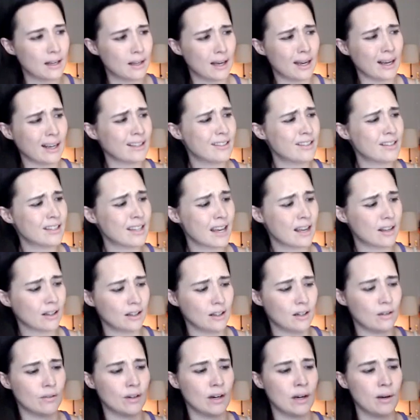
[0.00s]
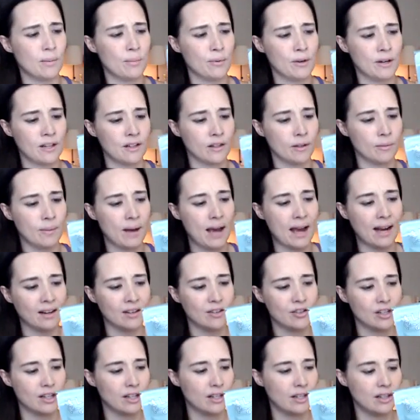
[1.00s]
I just can't get over how pretty their
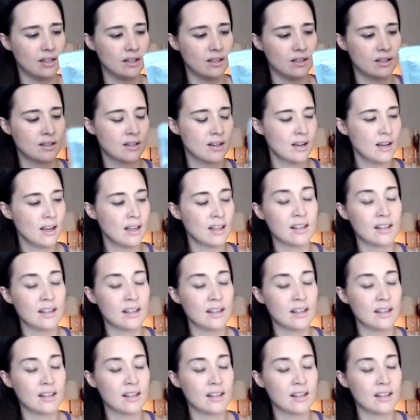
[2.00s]
packaging is